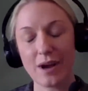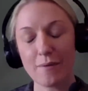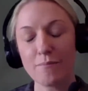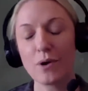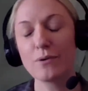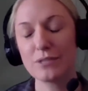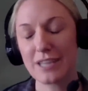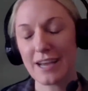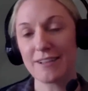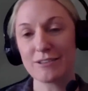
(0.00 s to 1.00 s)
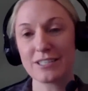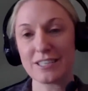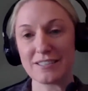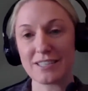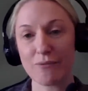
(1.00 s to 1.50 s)
most
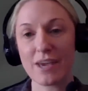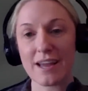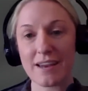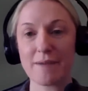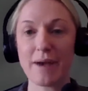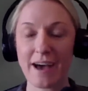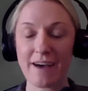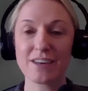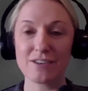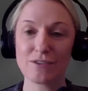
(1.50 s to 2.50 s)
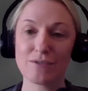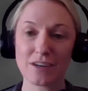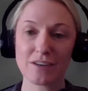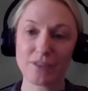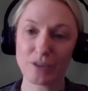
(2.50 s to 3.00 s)
LLCs that we end up having to do
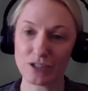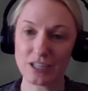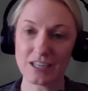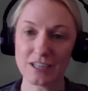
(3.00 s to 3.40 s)
the conversion